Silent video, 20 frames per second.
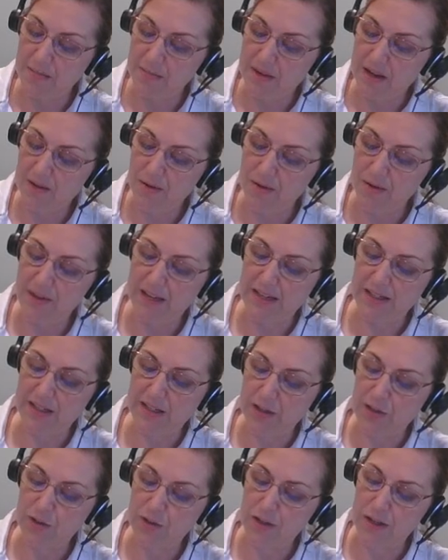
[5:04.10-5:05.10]
other things it
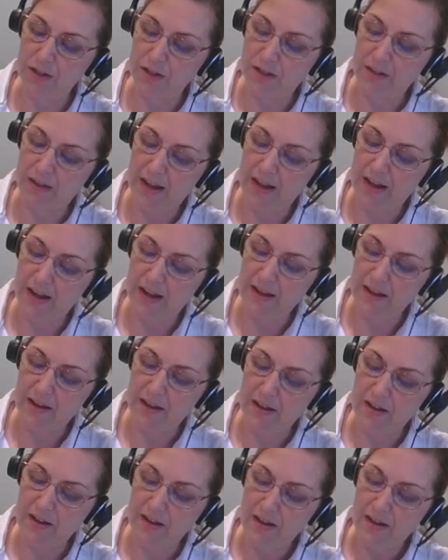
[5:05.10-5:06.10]
could look like.
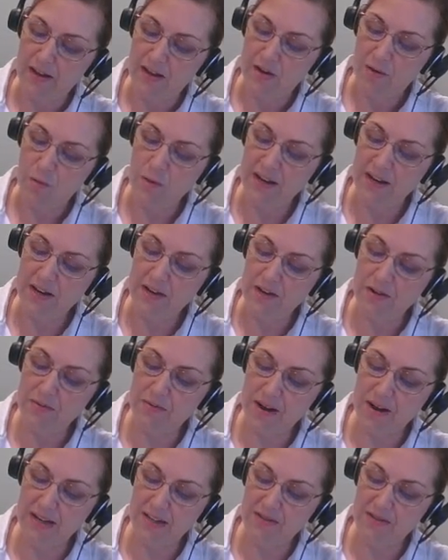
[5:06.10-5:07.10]
We could
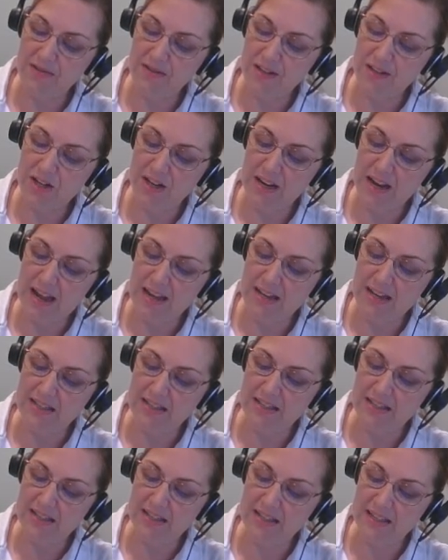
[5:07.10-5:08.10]
write division as
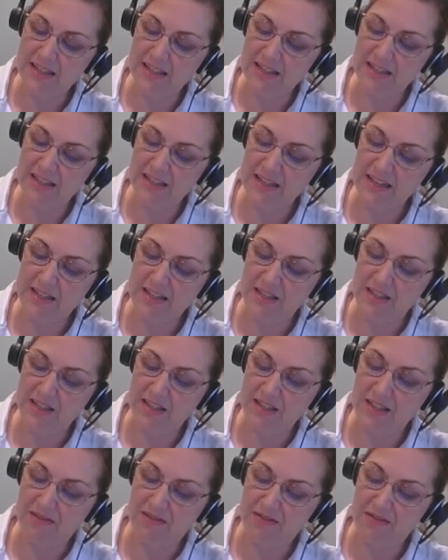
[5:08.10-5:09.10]
60
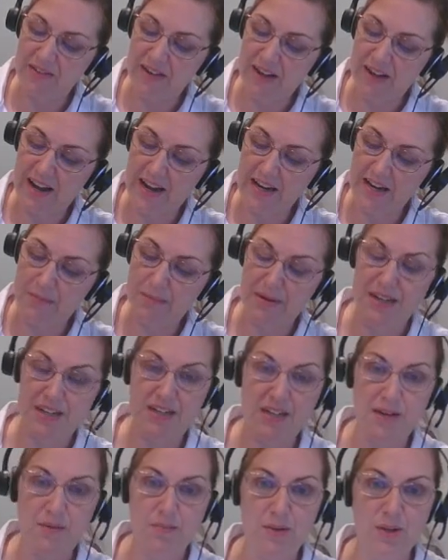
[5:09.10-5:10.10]
divided by
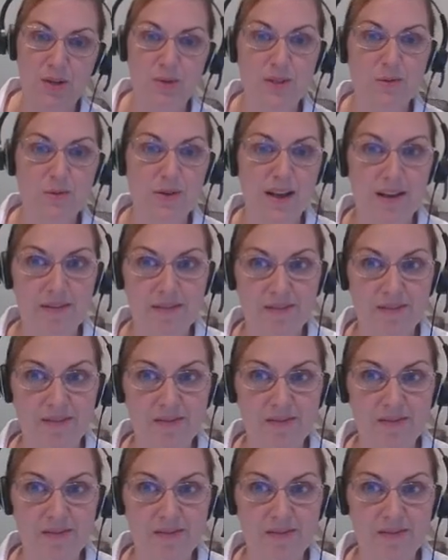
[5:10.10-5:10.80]
W as well.